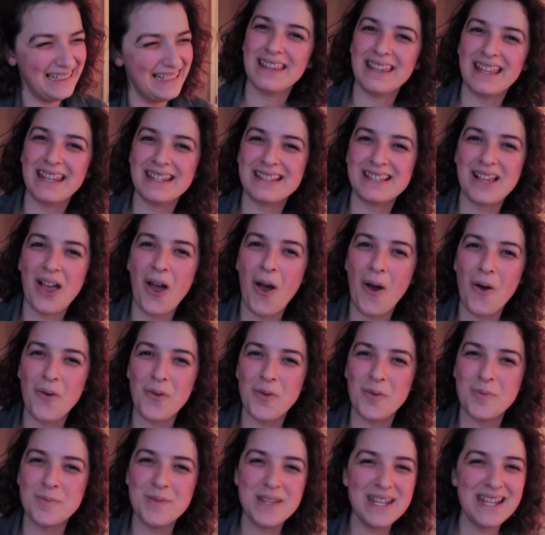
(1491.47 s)
That's all
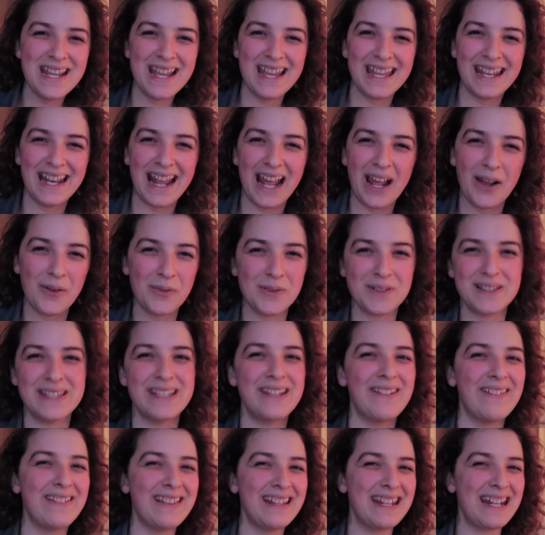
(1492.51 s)
from me, and I will
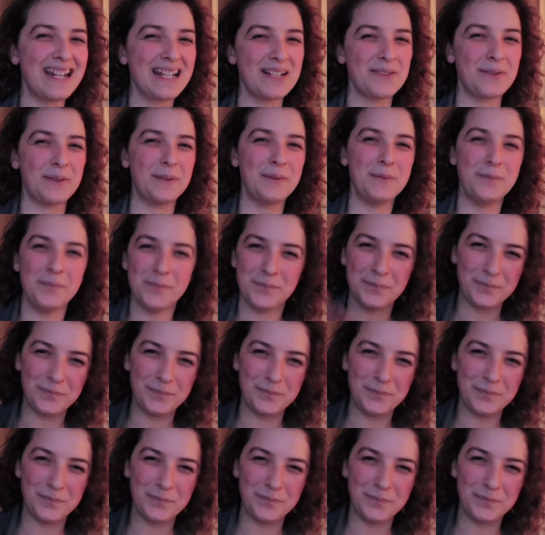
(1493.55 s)
see you on the next one.